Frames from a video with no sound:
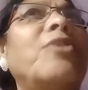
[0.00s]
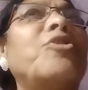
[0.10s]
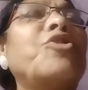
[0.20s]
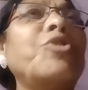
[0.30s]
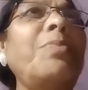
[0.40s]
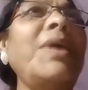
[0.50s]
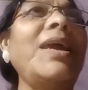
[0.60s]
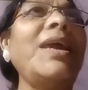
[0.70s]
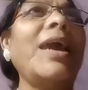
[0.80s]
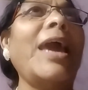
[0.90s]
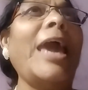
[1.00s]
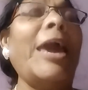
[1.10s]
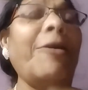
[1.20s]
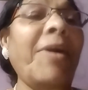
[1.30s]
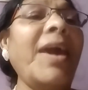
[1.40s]
should be
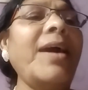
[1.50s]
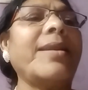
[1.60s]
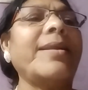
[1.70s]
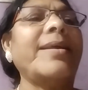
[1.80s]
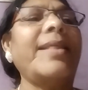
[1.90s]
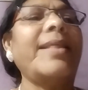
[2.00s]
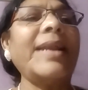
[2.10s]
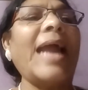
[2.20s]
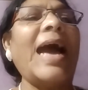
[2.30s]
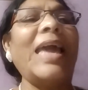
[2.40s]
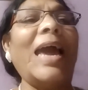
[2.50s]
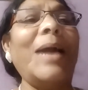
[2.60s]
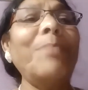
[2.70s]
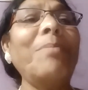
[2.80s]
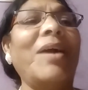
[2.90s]
aware that I
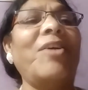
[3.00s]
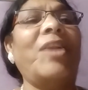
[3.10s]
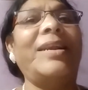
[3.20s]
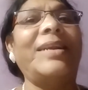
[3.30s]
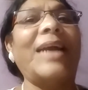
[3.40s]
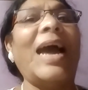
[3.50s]
am violent,